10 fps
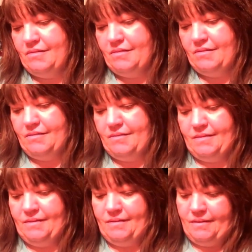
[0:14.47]

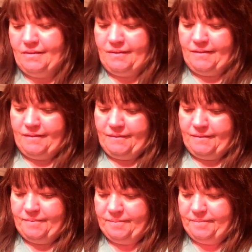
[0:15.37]

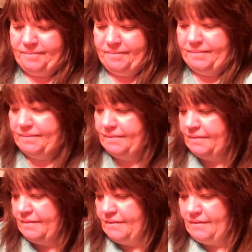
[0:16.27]

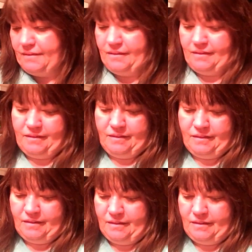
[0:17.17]
(silence)